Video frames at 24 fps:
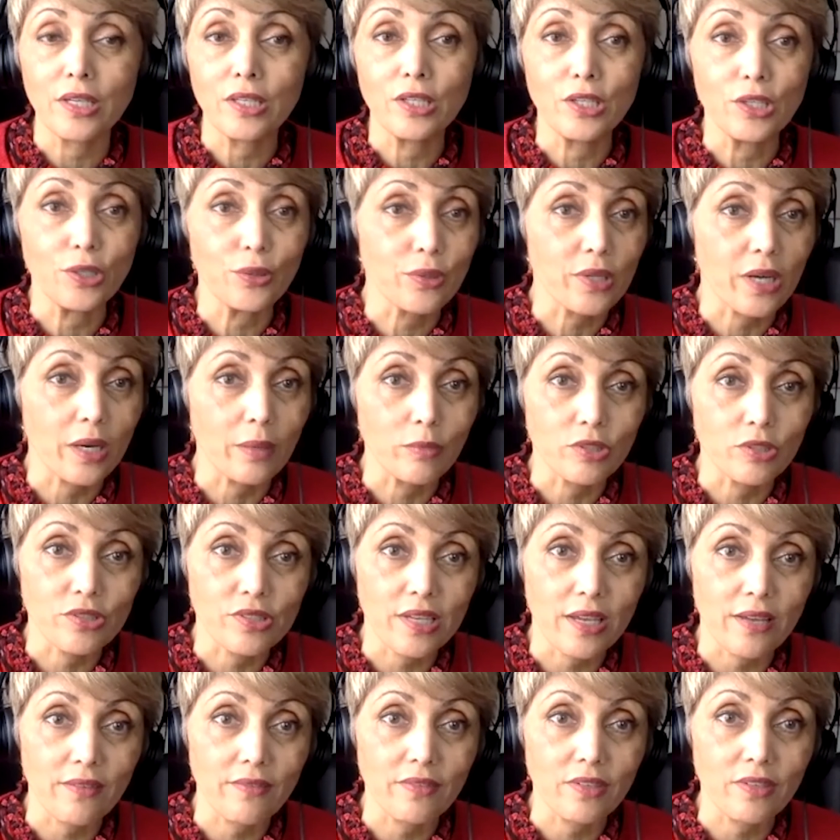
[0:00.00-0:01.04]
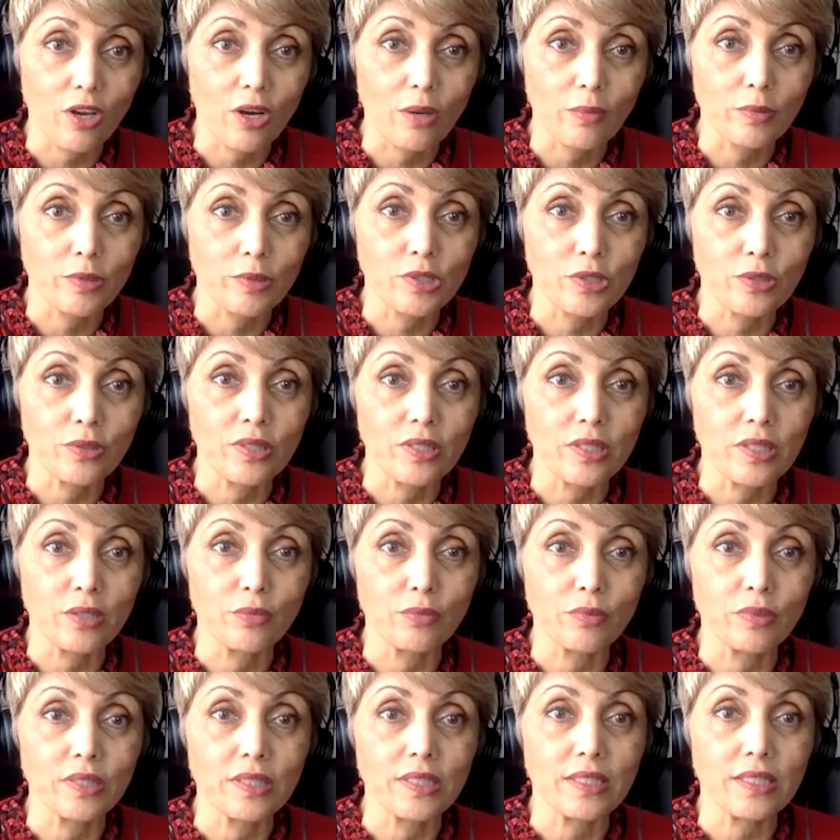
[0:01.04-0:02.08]
Newcomers have the opportunity to
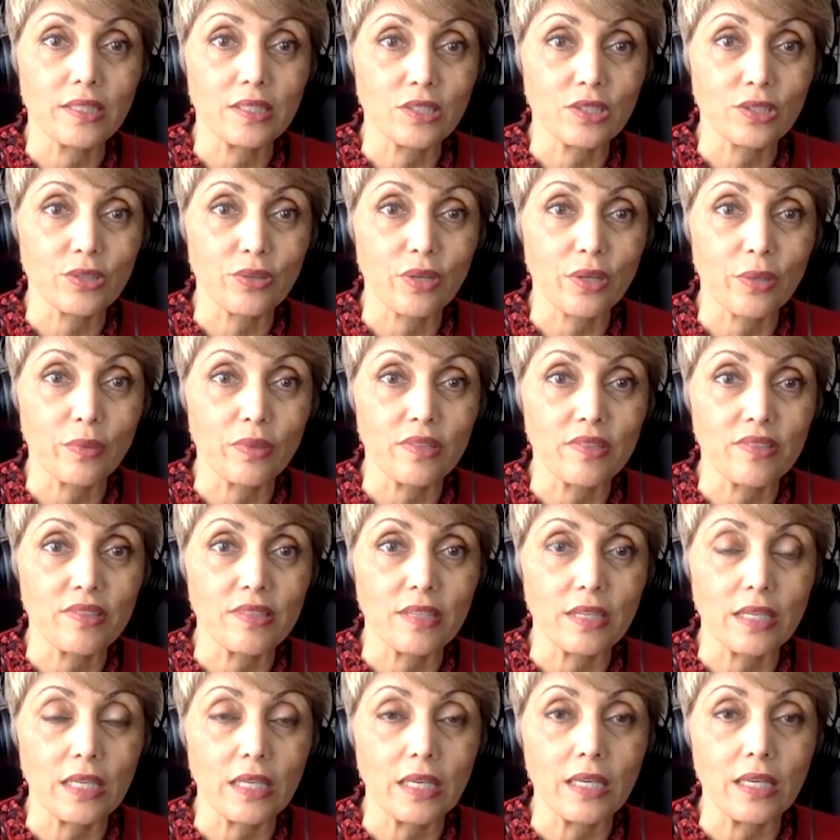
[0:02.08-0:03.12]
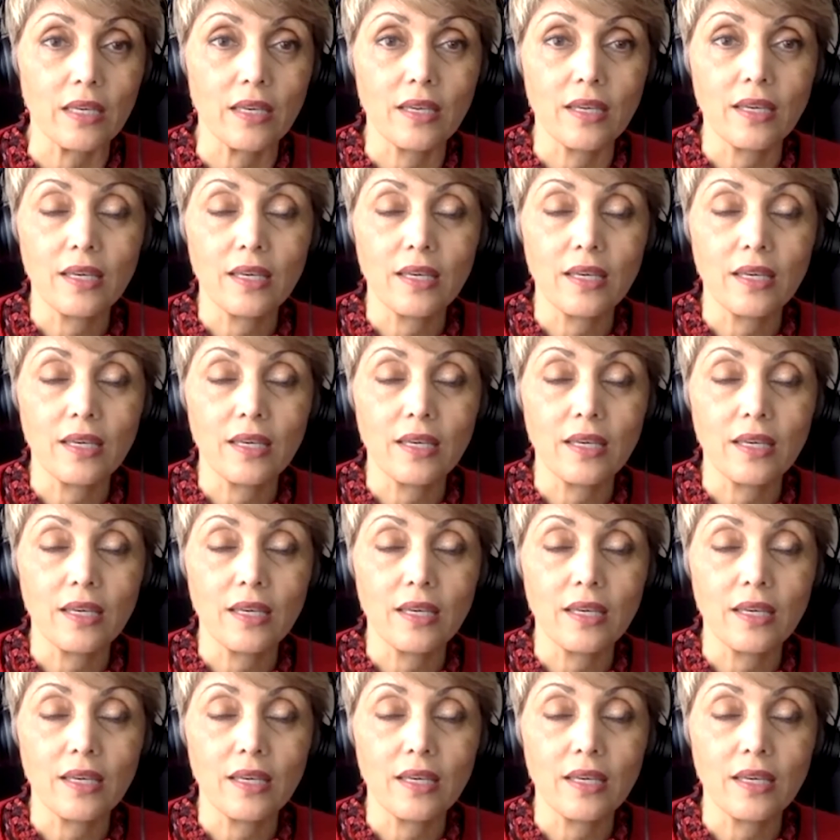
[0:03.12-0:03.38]
really integrate with the city.